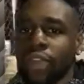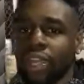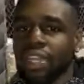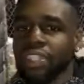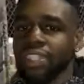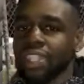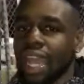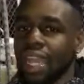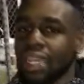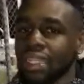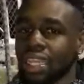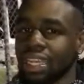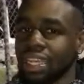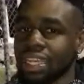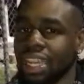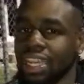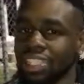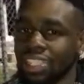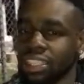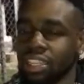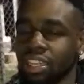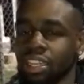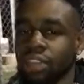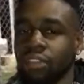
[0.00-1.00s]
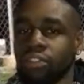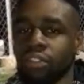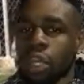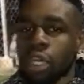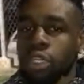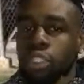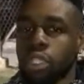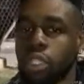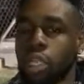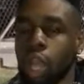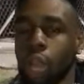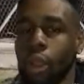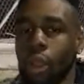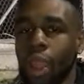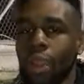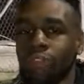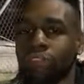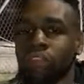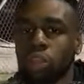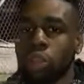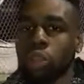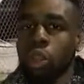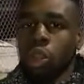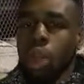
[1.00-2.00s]
freaking take the initiative to go
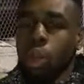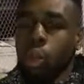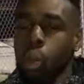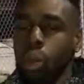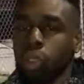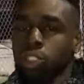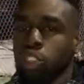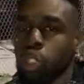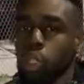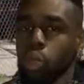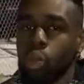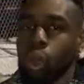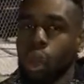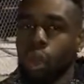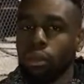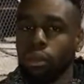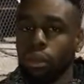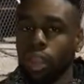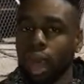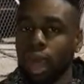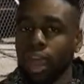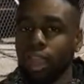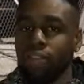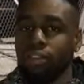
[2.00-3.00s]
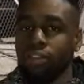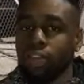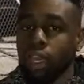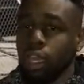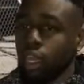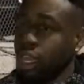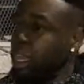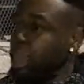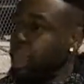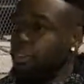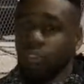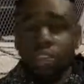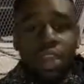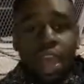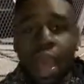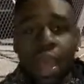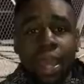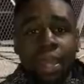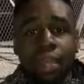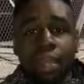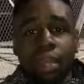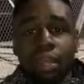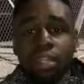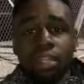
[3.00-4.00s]
after what you want in life. If
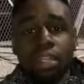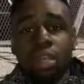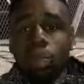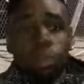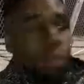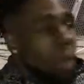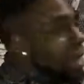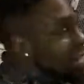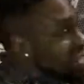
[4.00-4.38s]
not, then